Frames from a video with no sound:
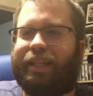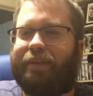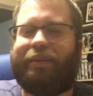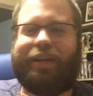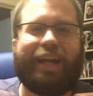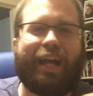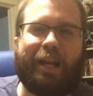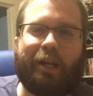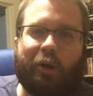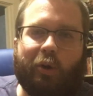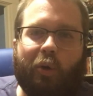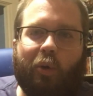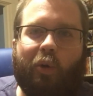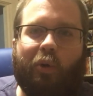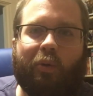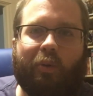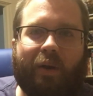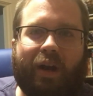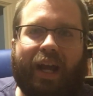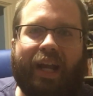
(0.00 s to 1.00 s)
That'd be kind of
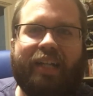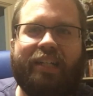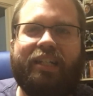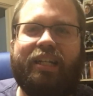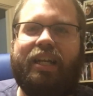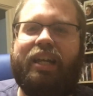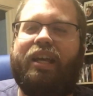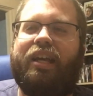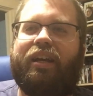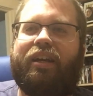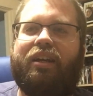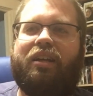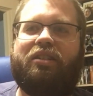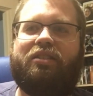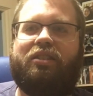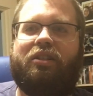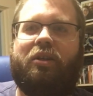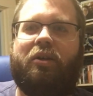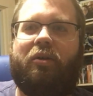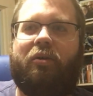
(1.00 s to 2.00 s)
cool, right?
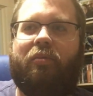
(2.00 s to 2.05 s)
Because